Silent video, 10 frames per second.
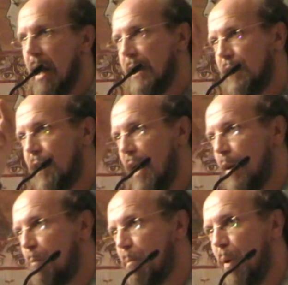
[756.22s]
and it's
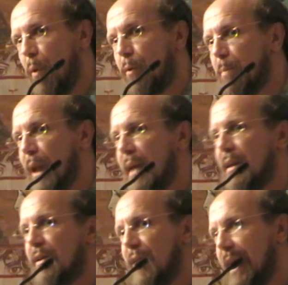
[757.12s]
got them both
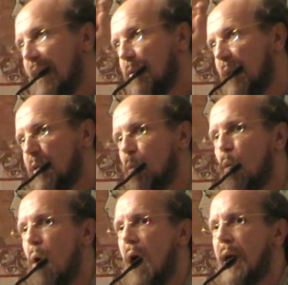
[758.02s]
blended together as
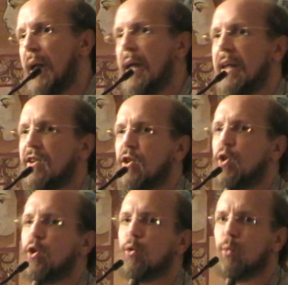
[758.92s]
one. It's a
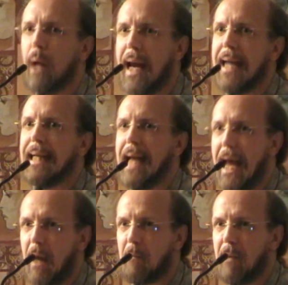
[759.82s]
trade
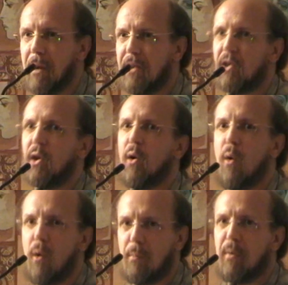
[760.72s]
name. It's a
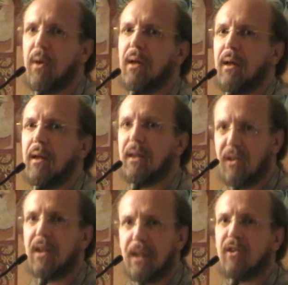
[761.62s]
corporate.
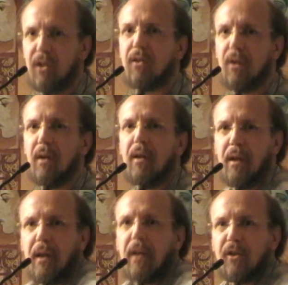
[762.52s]
It's a, it's a
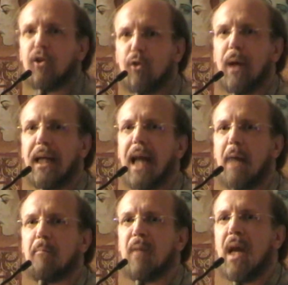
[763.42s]
it's a trade name.
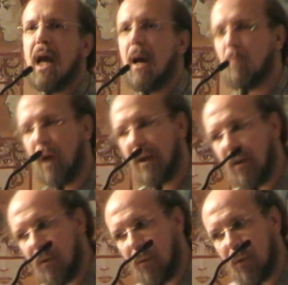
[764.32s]
And when
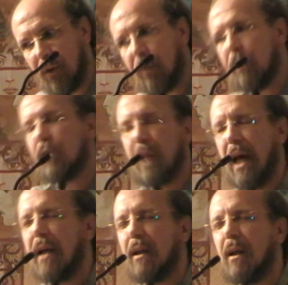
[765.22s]
you use
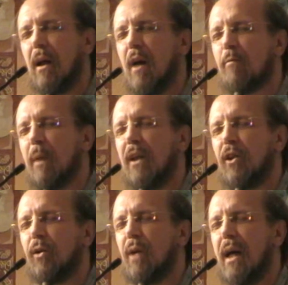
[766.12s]
that government
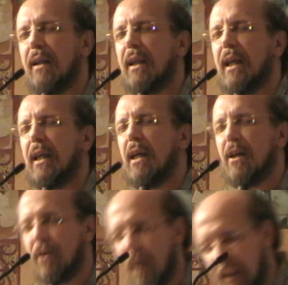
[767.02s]
issued ID,
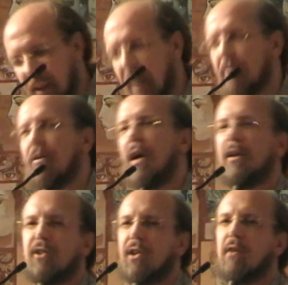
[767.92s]
you're identifying
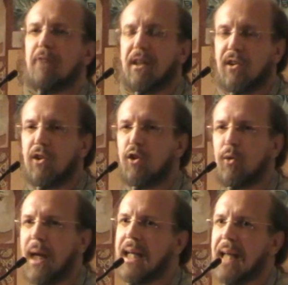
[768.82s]
yourself as the
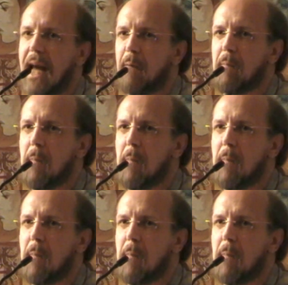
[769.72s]
trade name.